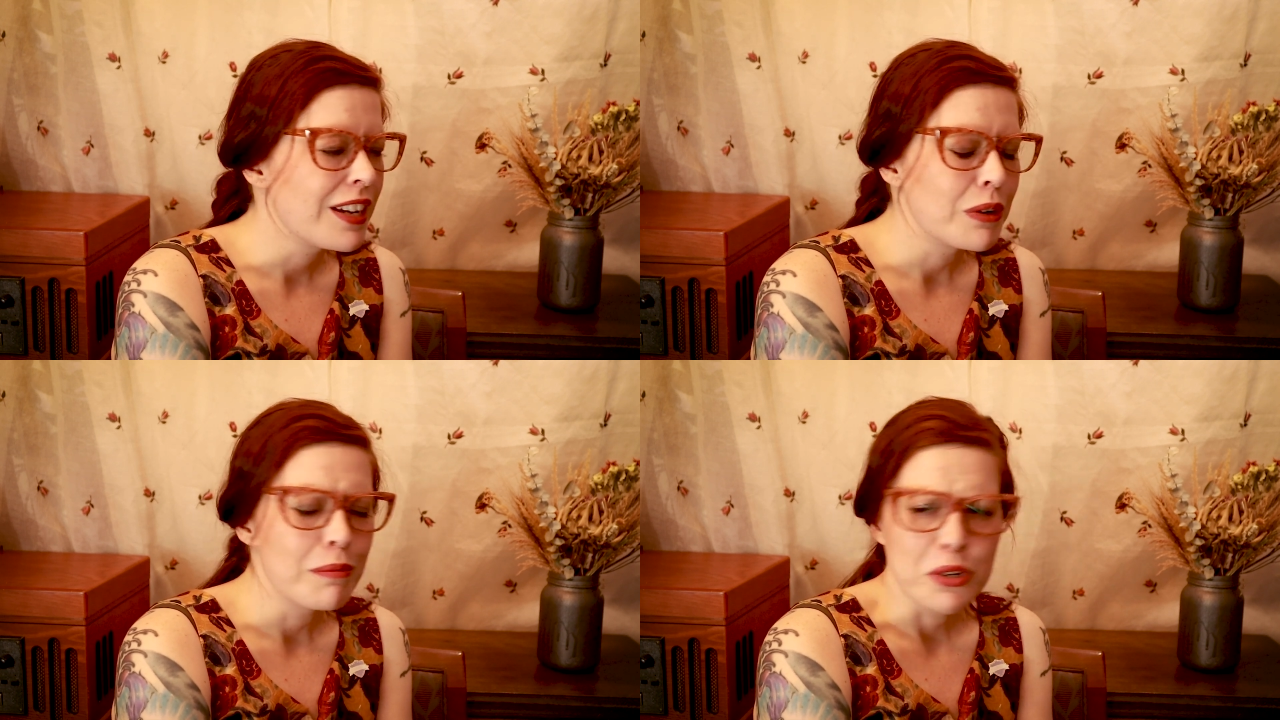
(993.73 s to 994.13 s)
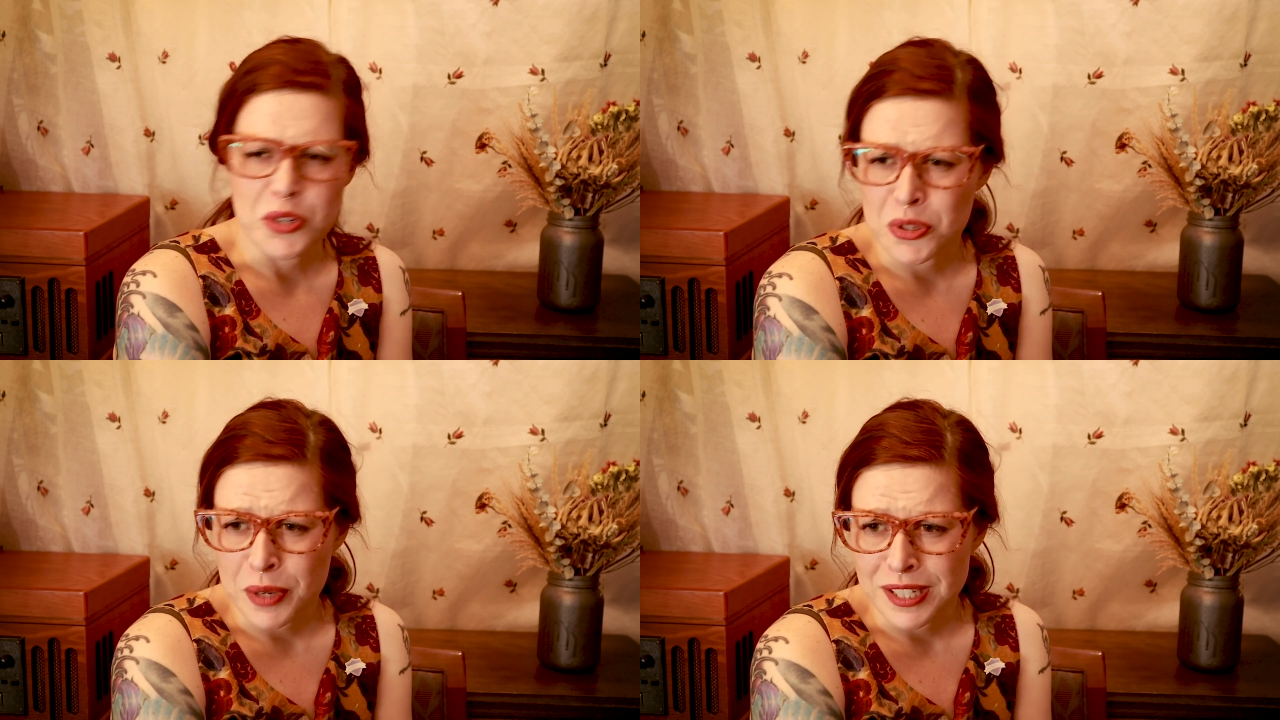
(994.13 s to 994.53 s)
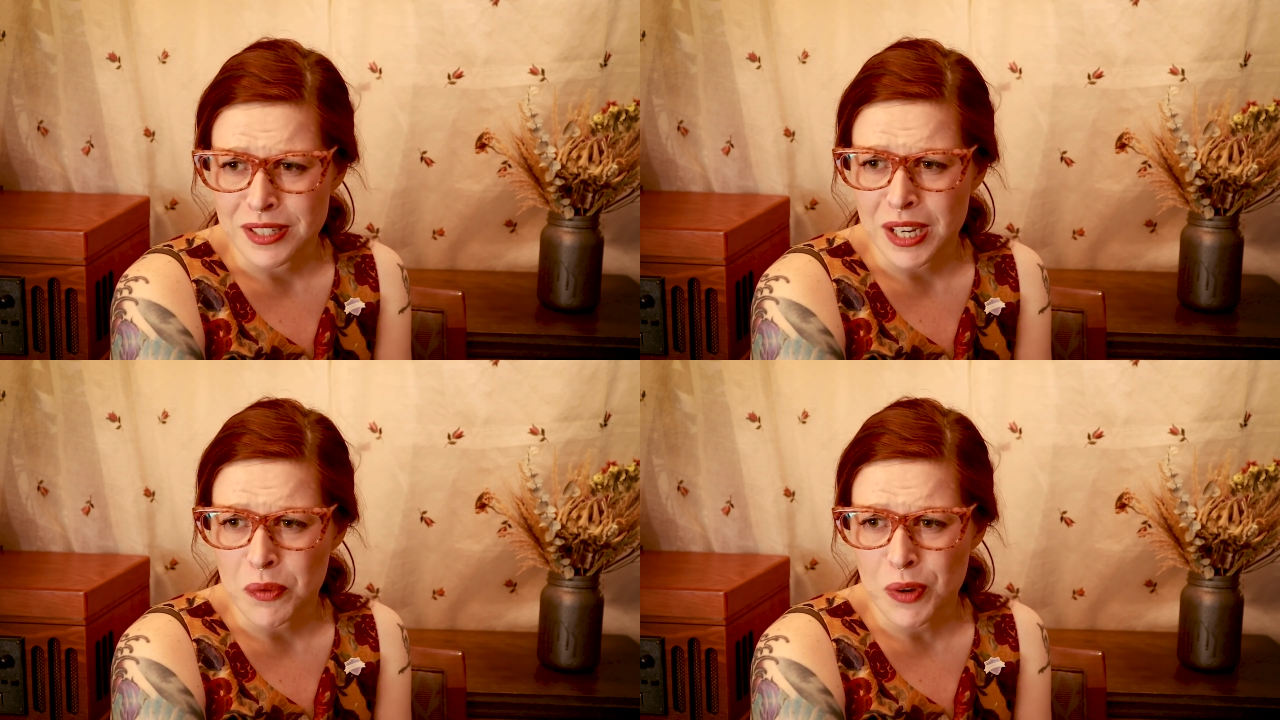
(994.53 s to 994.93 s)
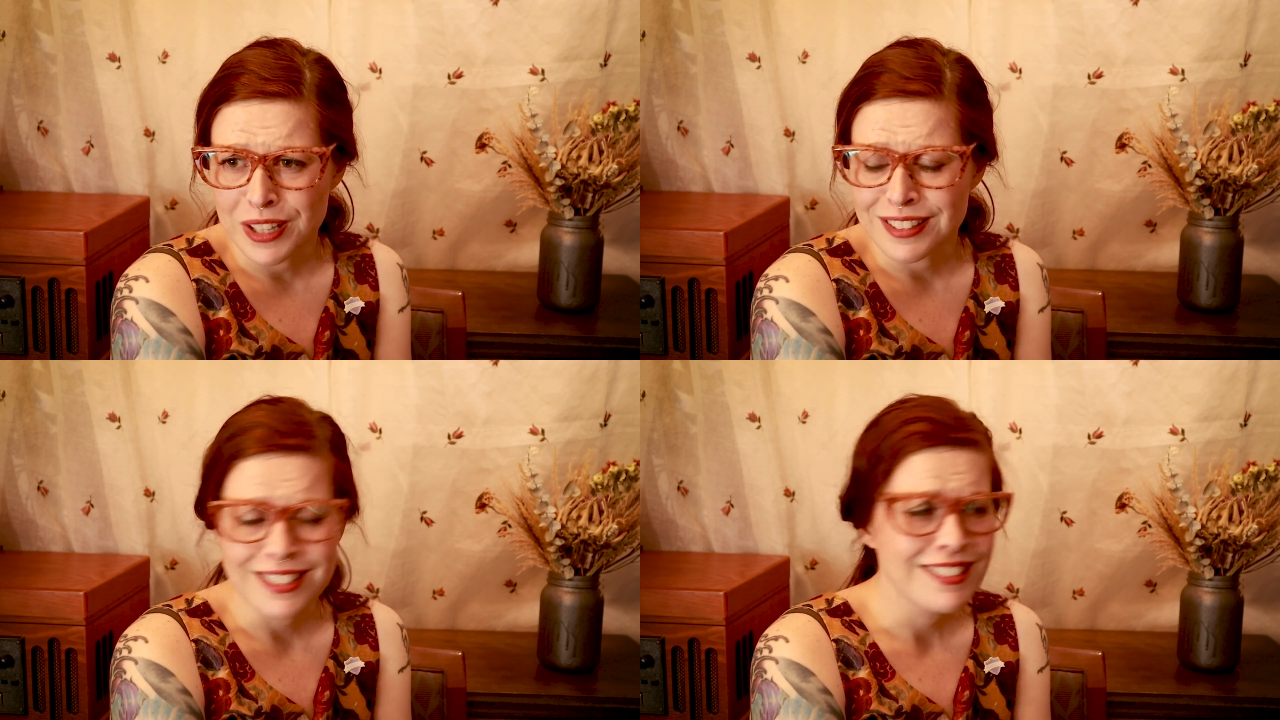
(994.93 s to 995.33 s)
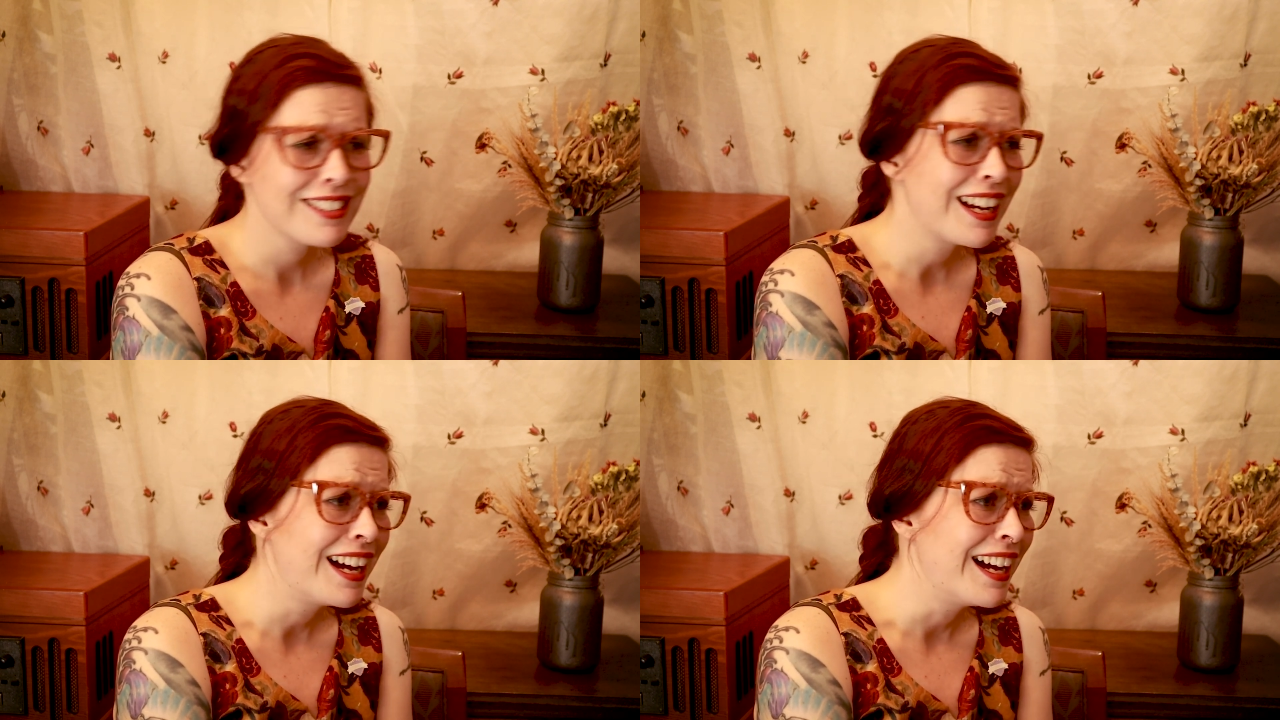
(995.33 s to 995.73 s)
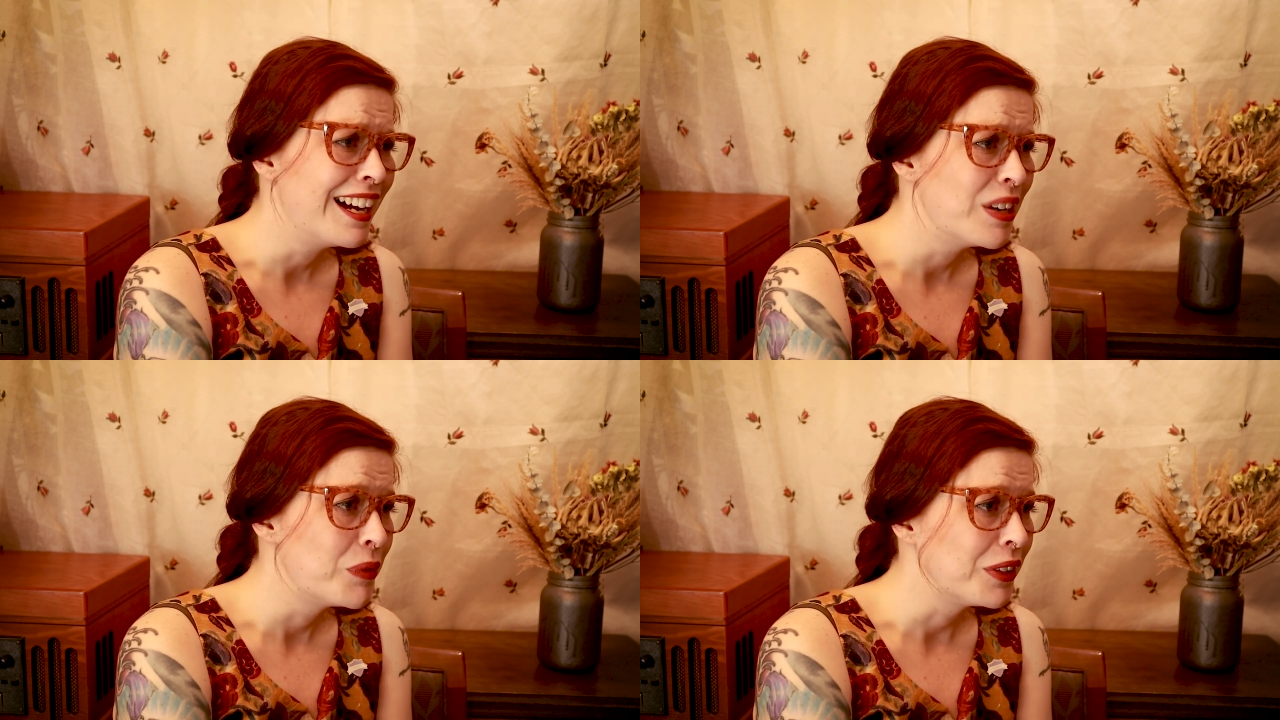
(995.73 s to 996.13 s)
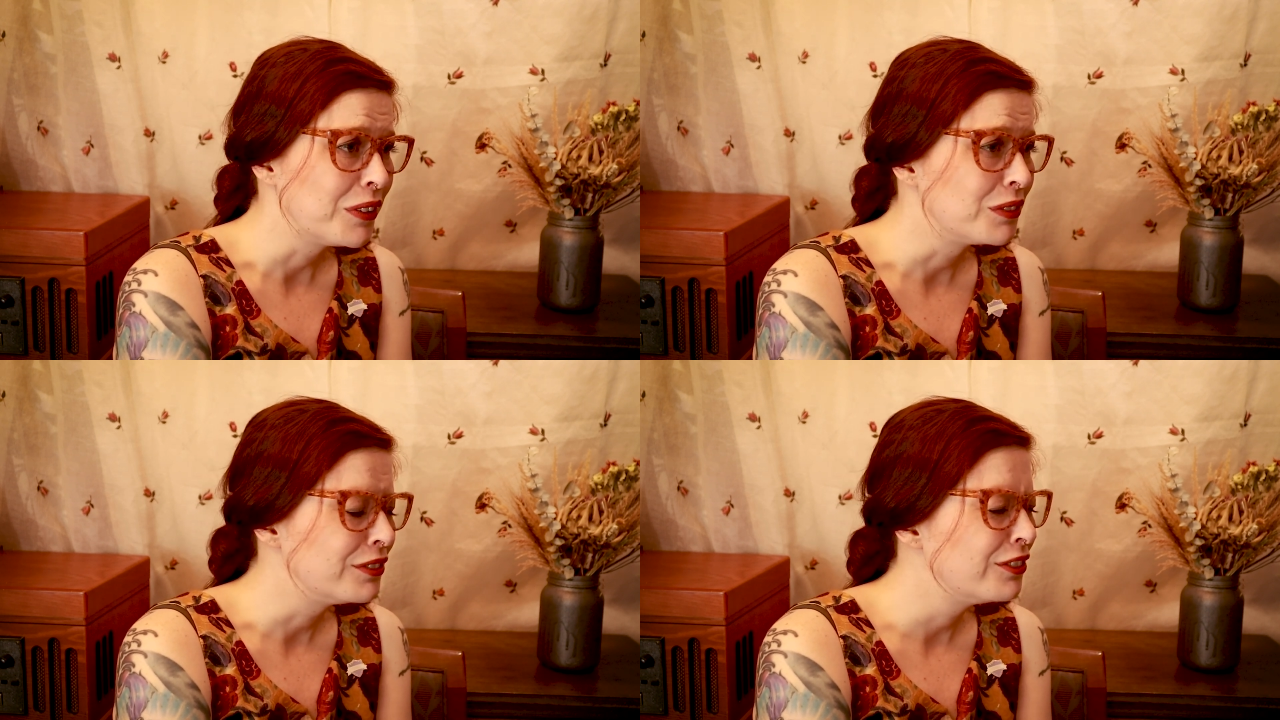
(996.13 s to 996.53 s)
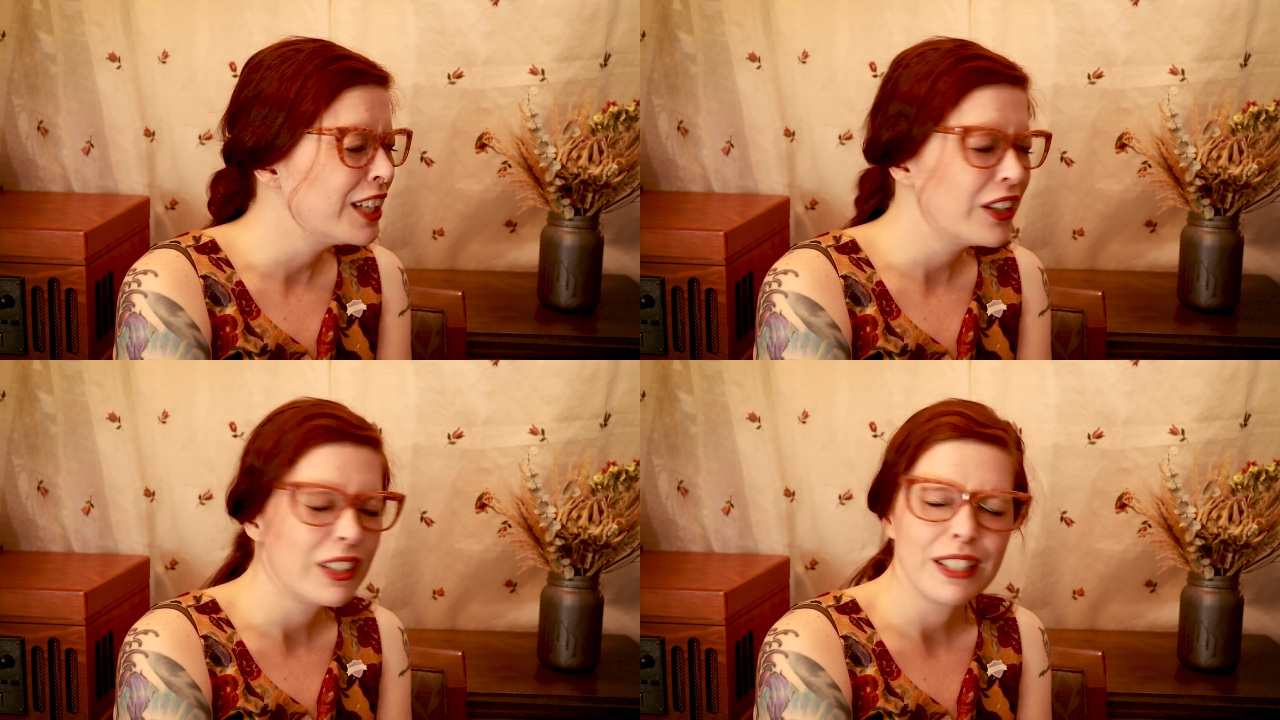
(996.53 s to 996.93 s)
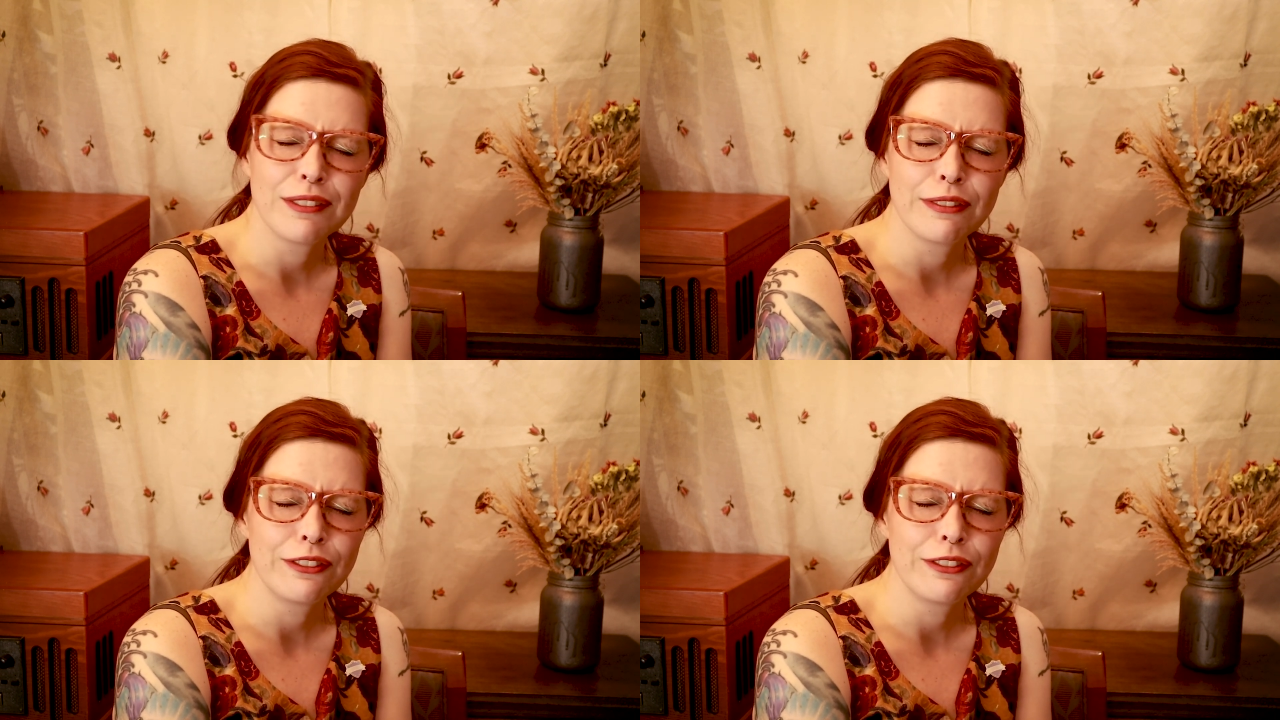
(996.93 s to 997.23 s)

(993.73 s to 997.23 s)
I don't measure twice, cut once. I will very,